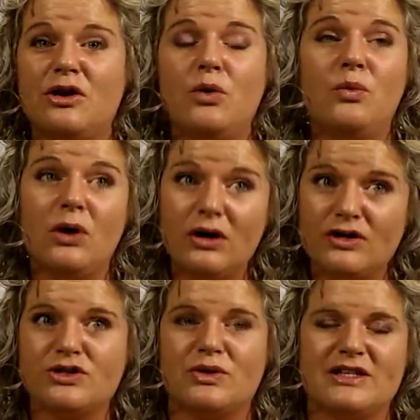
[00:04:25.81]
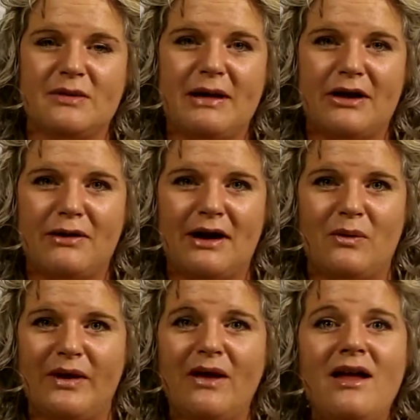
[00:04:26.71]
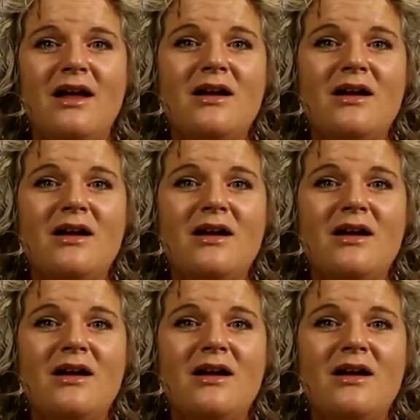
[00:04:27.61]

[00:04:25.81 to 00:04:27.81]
who were sourcing petitgrain oil